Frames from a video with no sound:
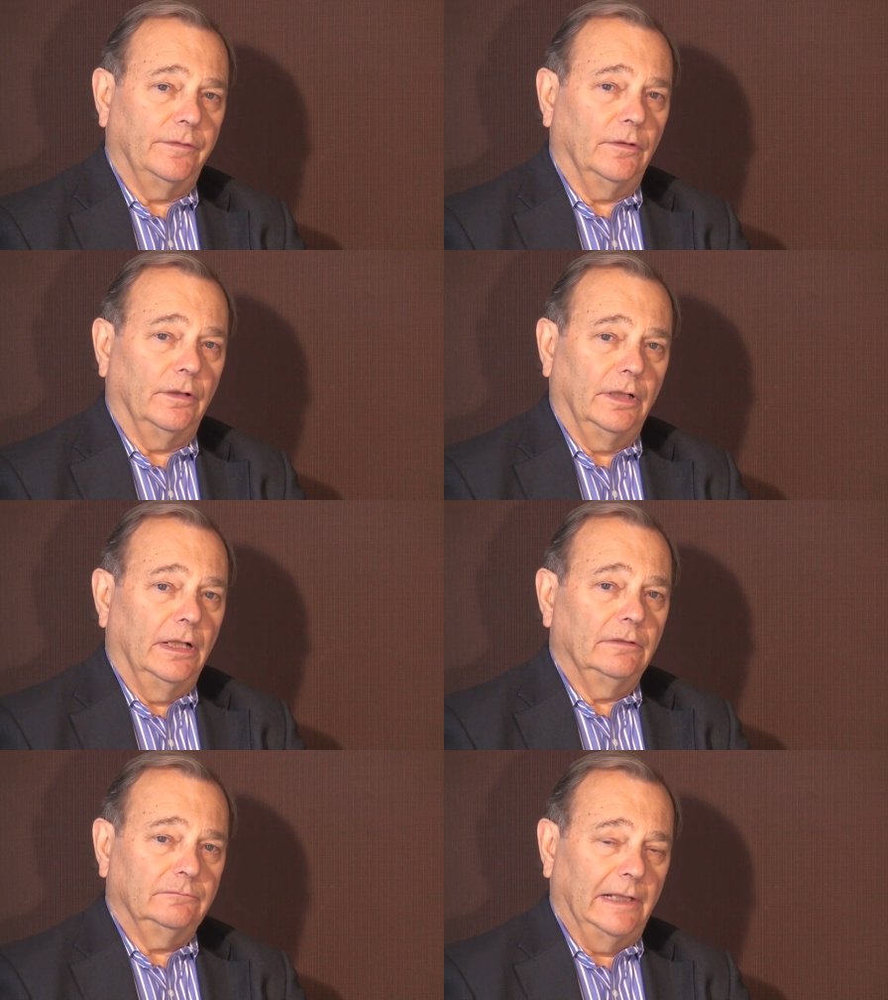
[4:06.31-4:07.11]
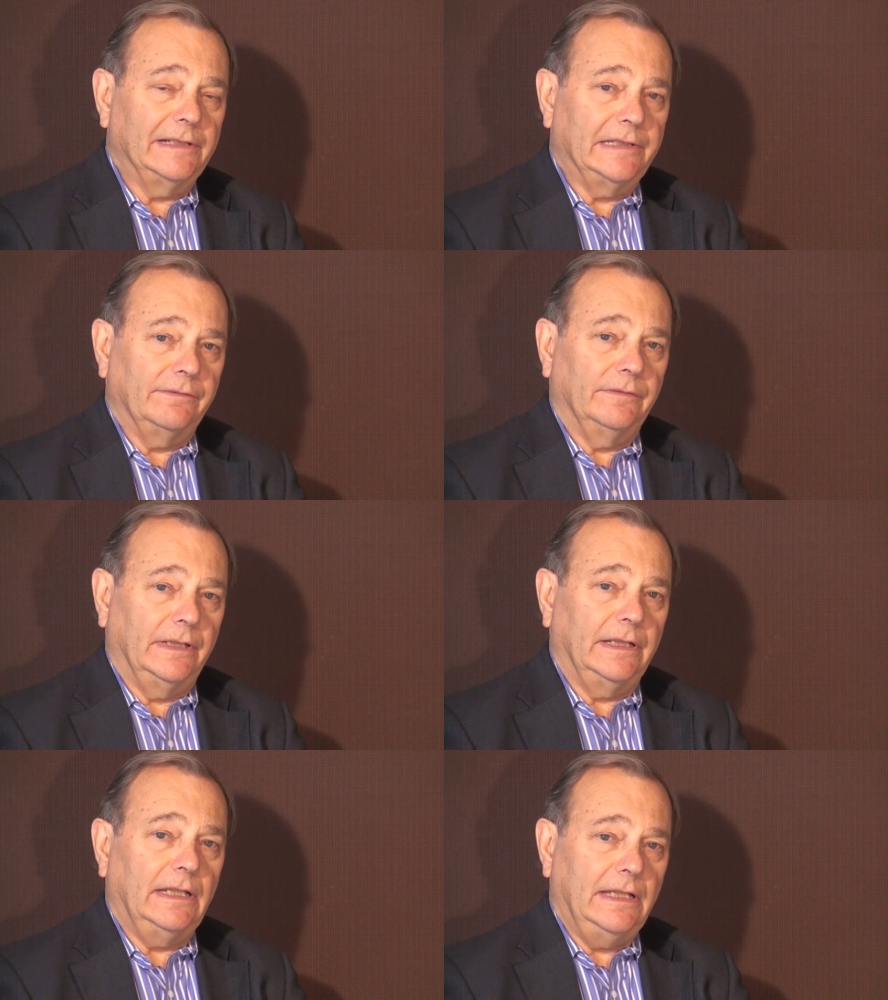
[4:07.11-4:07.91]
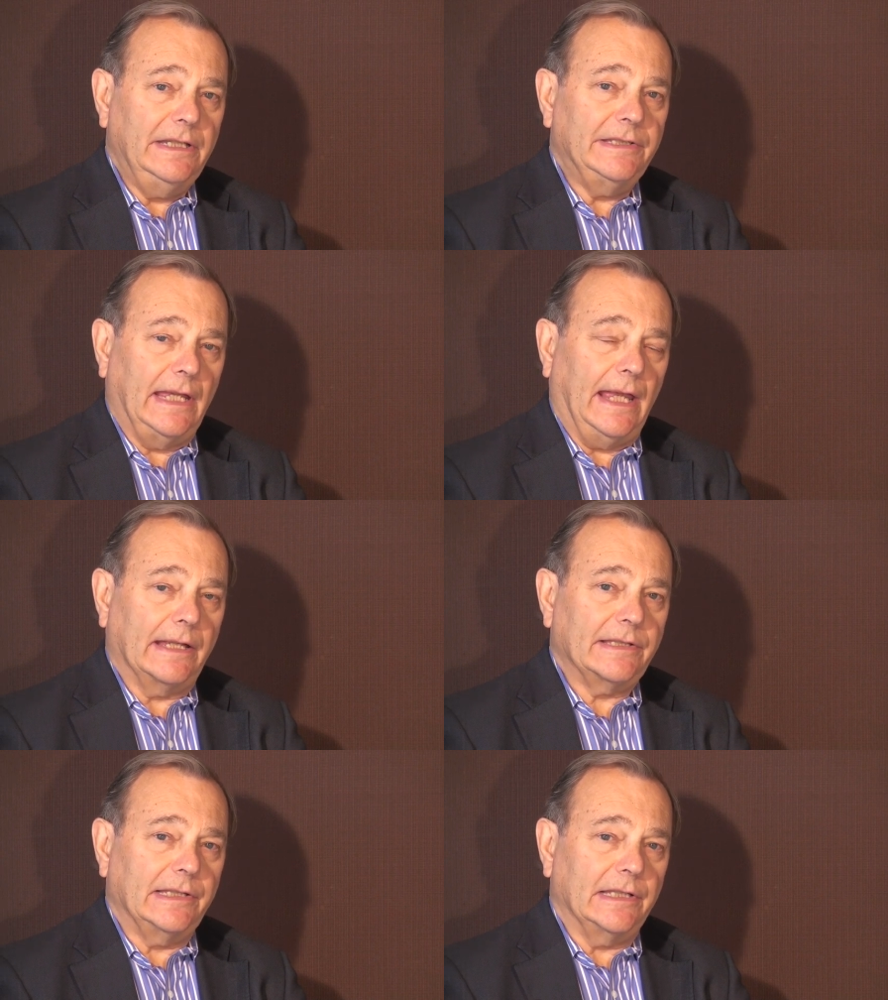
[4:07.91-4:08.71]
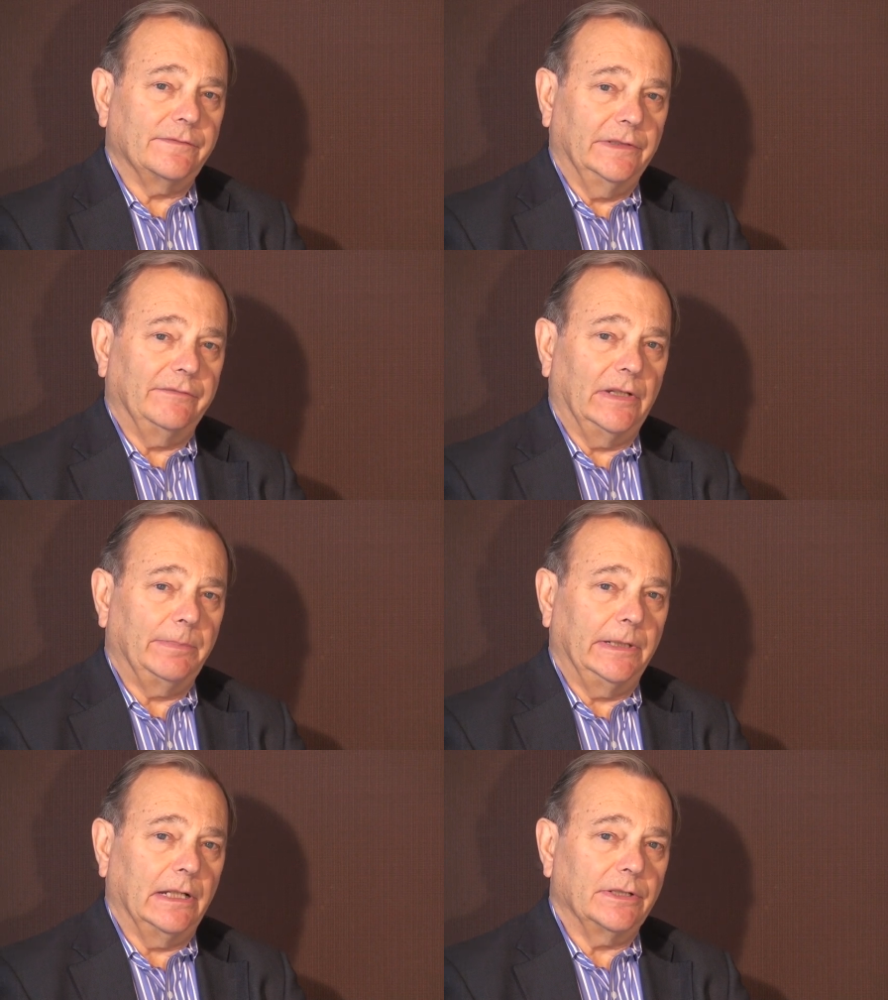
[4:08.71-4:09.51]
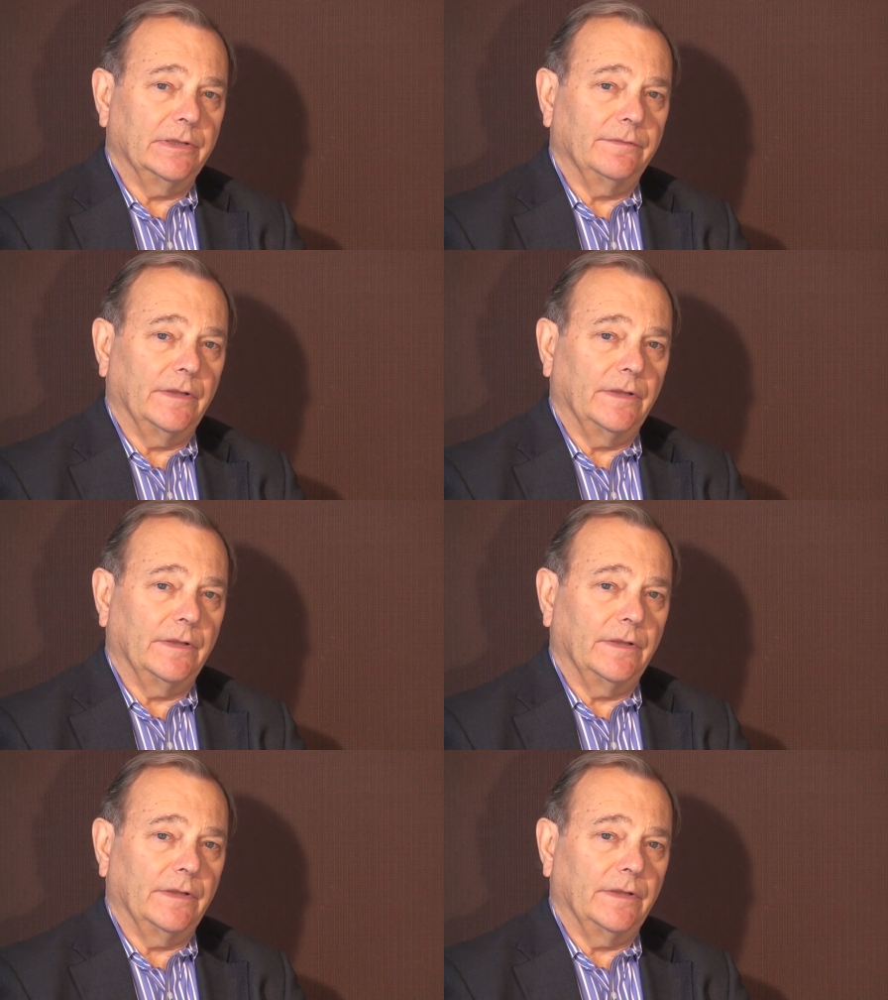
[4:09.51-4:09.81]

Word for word: for relatively easy access for developing country